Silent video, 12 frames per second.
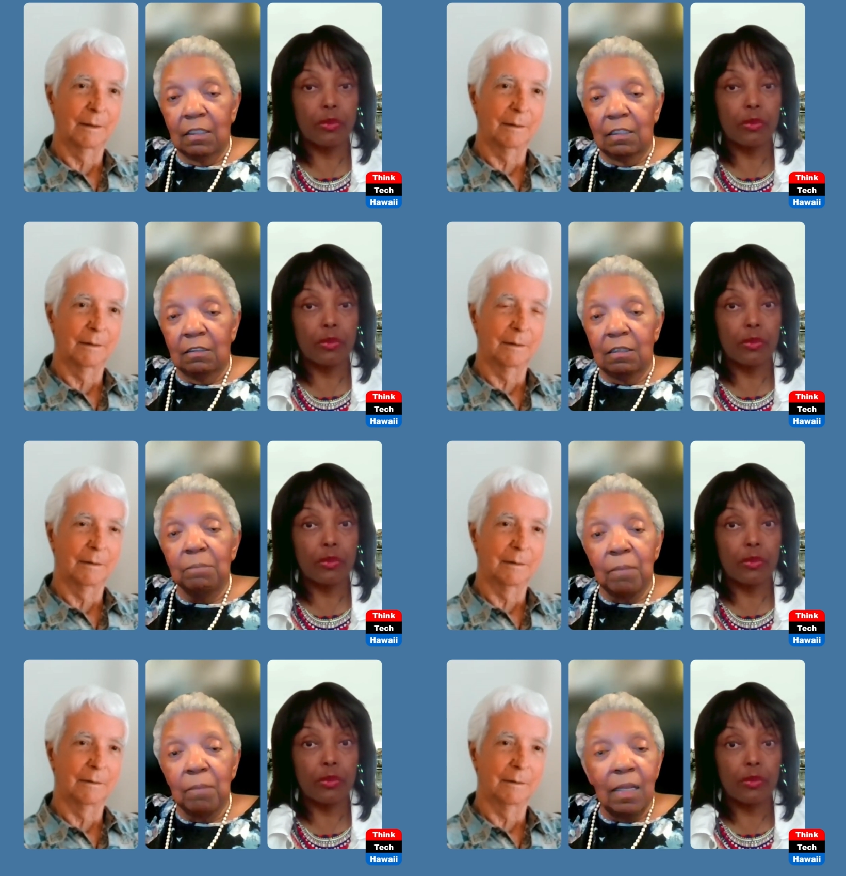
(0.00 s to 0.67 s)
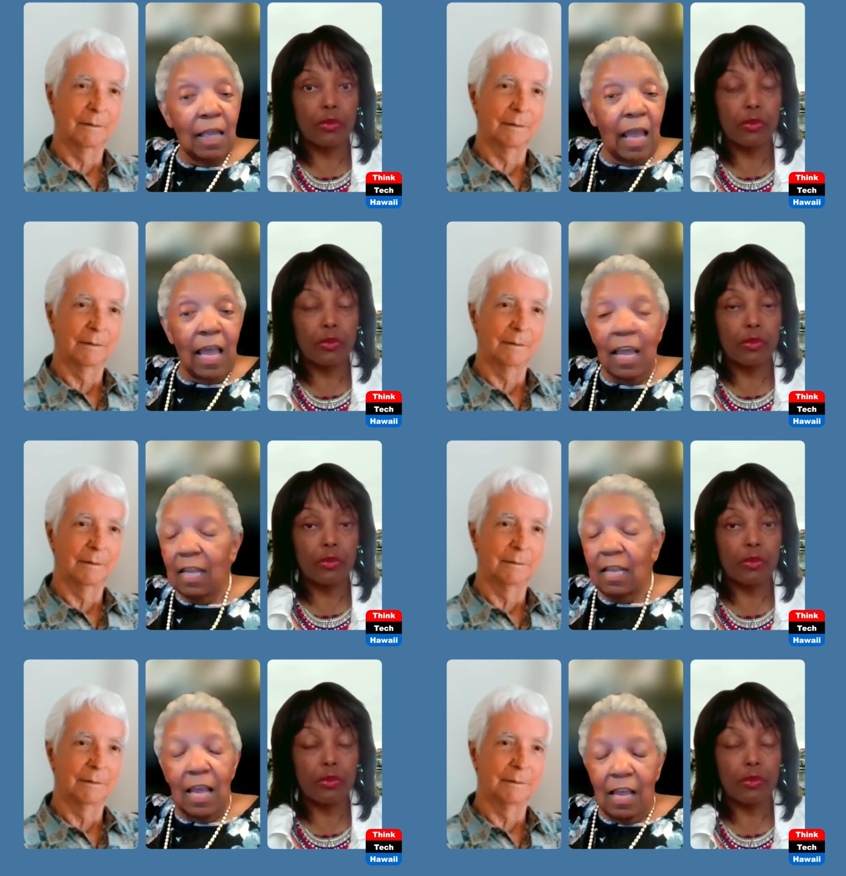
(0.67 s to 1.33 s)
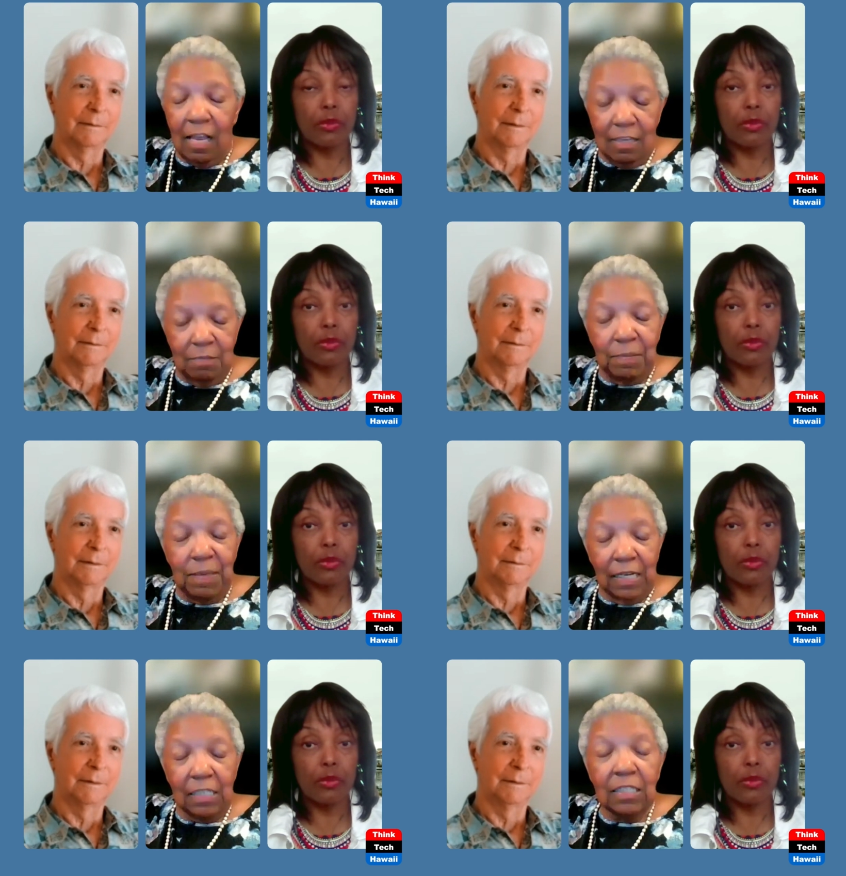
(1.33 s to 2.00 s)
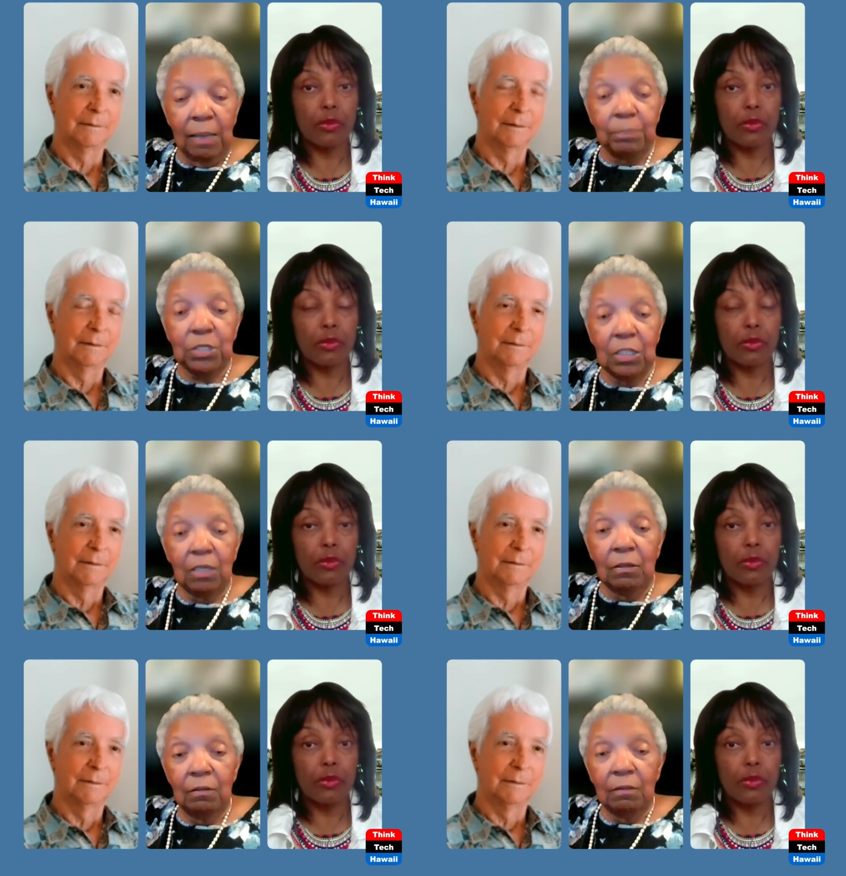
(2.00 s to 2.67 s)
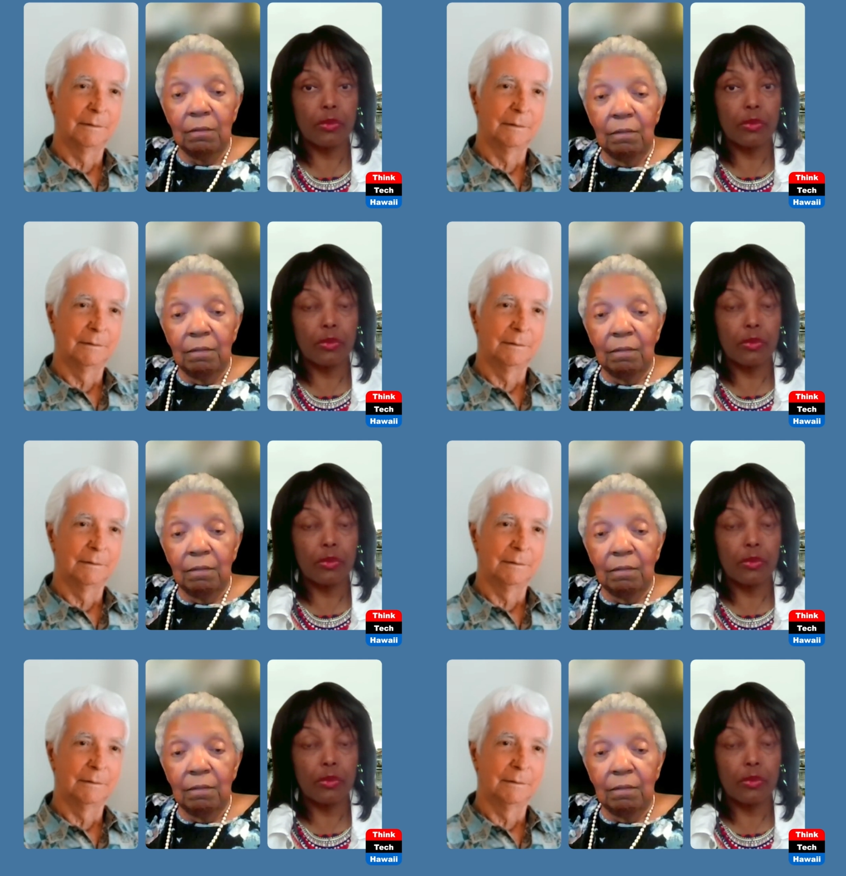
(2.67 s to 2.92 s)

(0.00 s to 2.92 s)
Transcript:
Speaker 1: is has been exceptional.